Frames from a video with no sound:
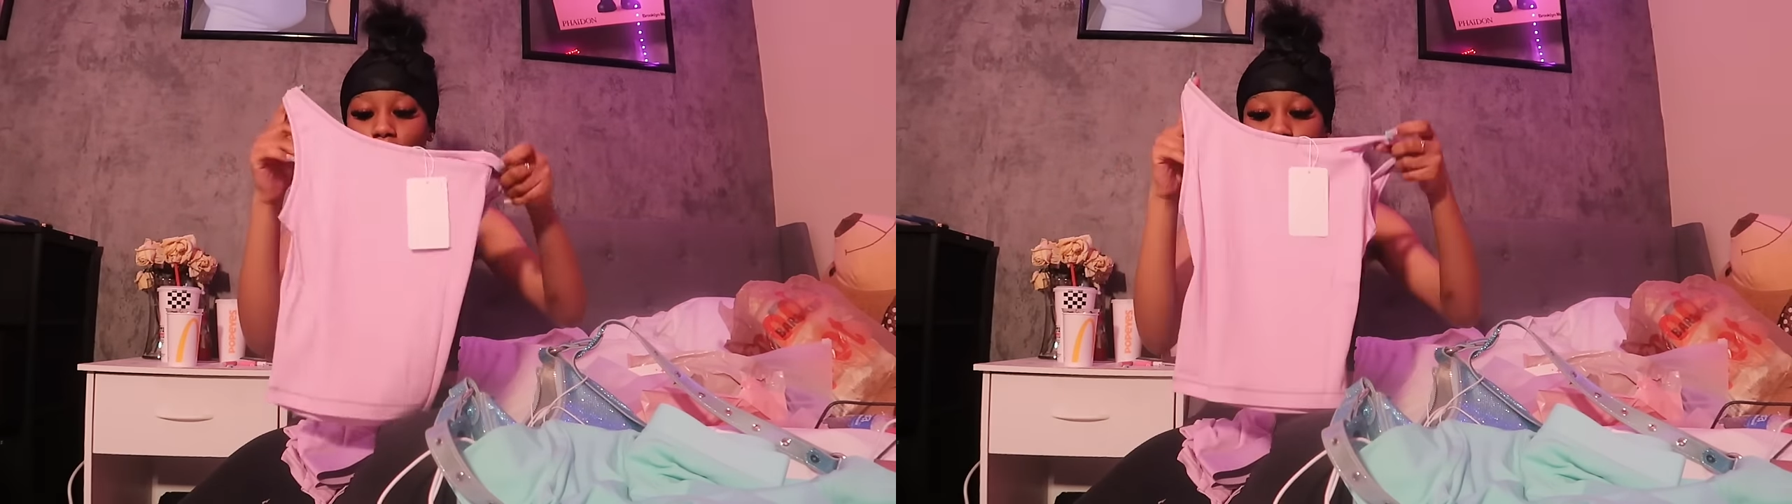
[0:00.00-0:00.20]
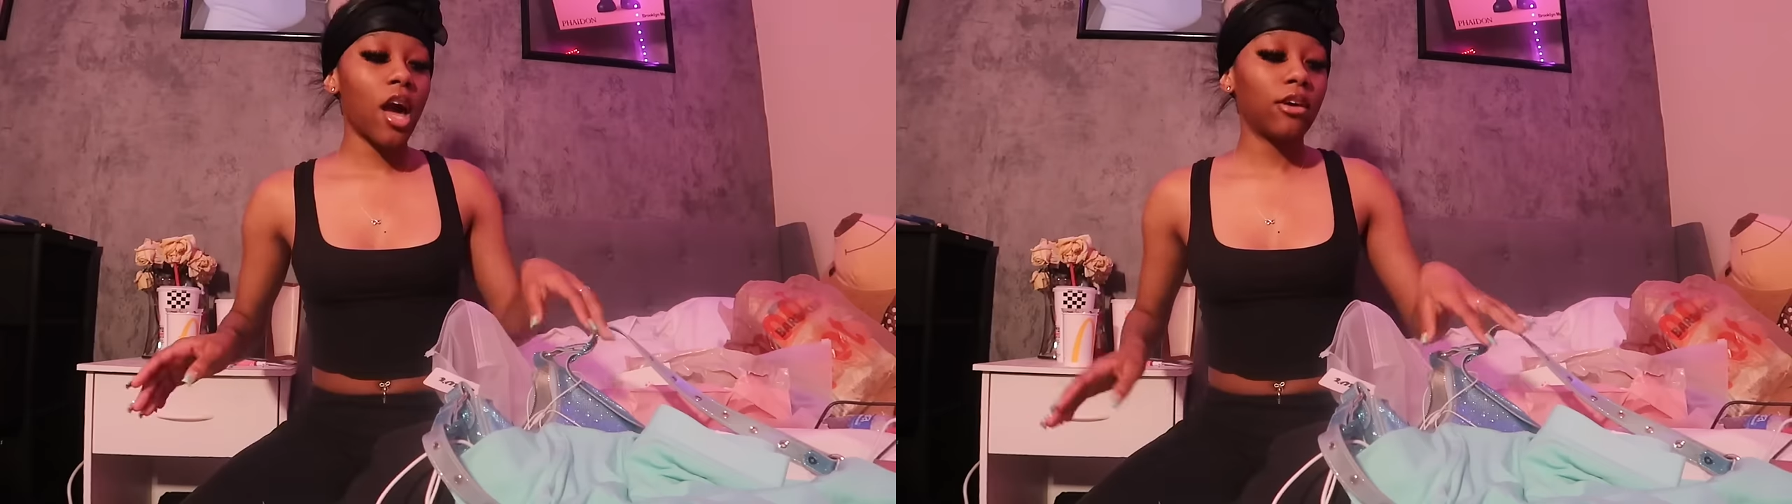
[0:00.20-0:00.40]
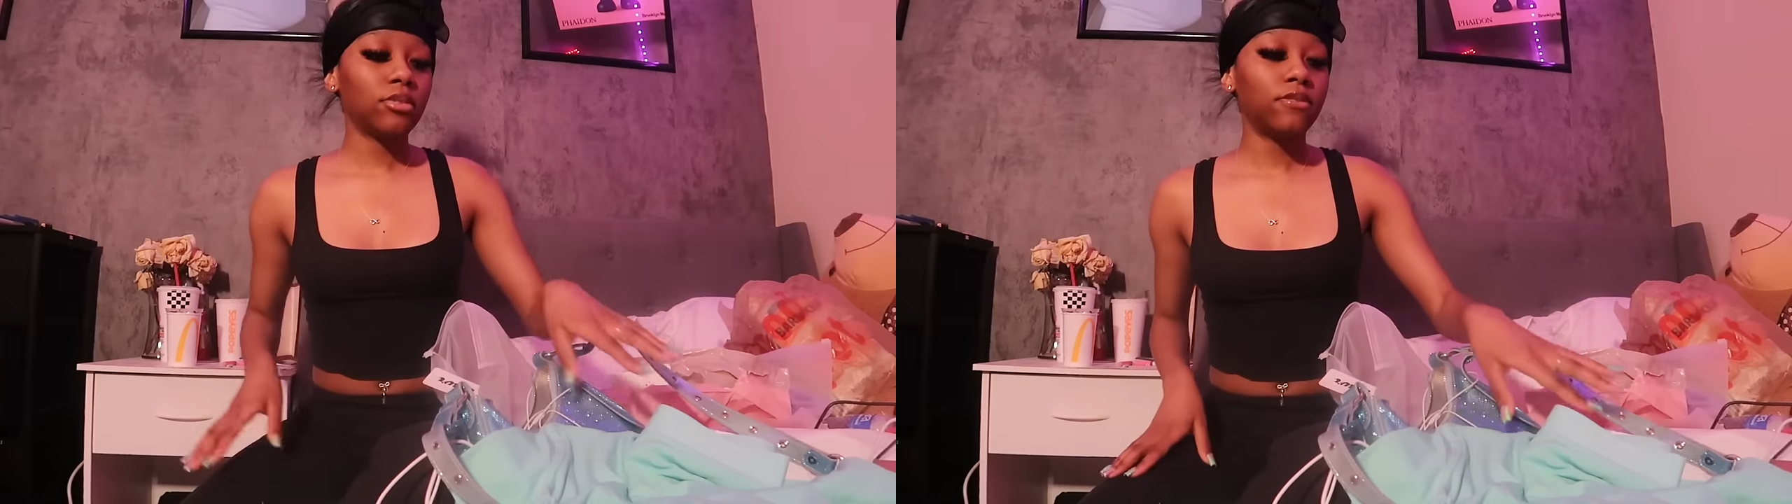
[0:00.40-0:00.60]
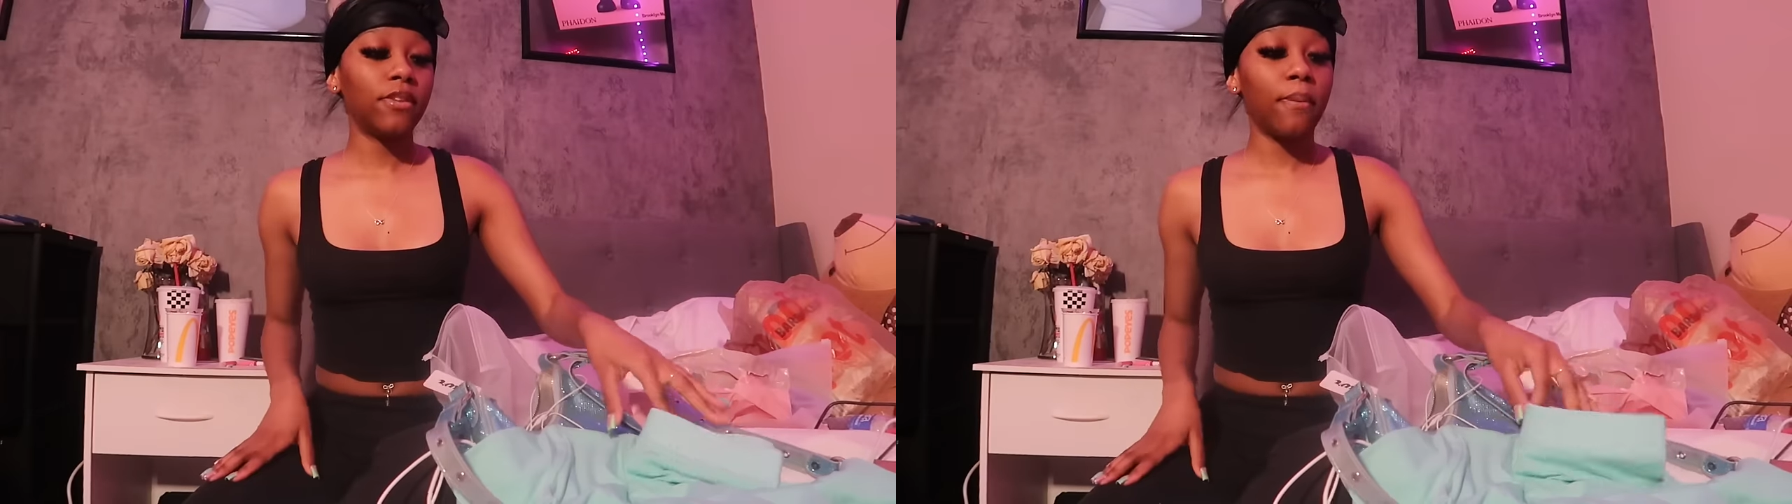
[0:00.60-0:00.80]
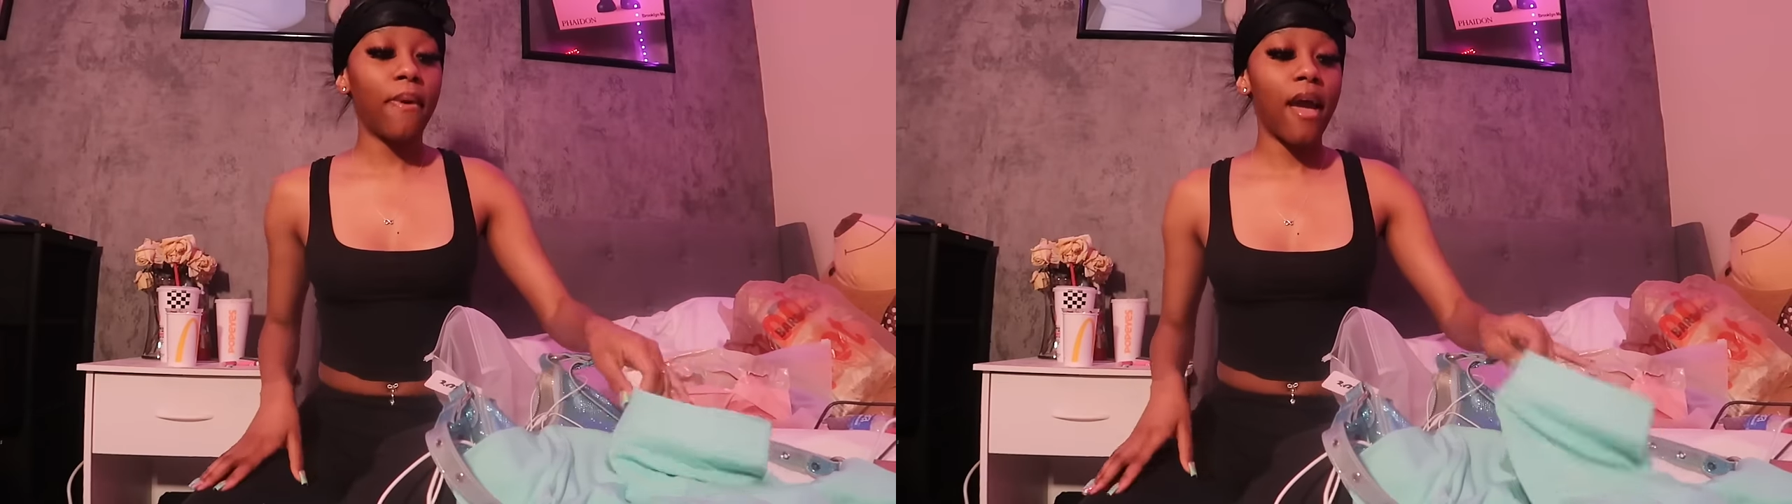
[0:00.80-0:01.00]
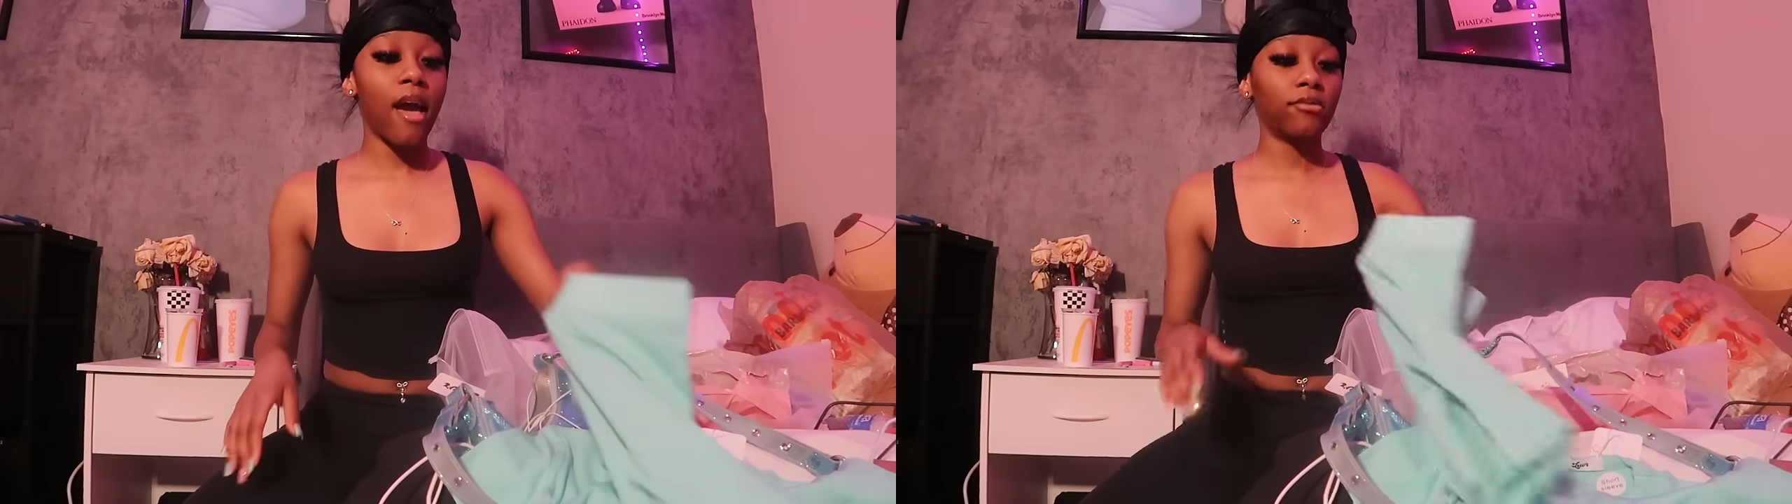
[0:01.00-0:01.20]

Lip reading: Yeah, I was feeling bad.